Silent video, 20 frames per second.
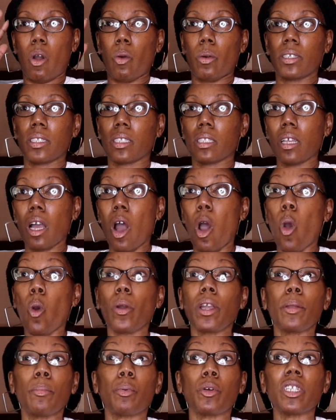Oh,
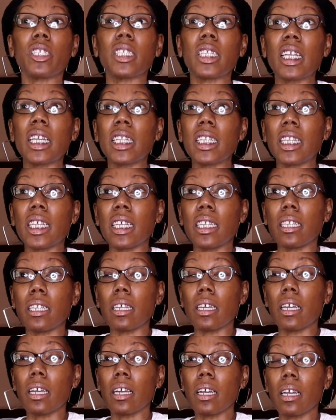he pretending.
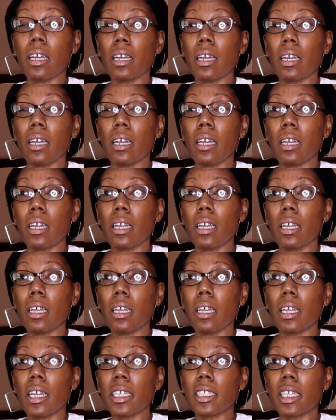
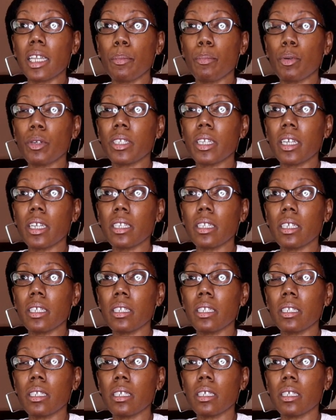Is he
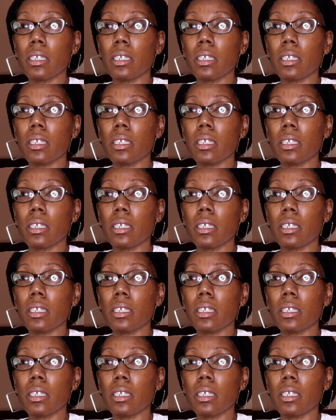pretending?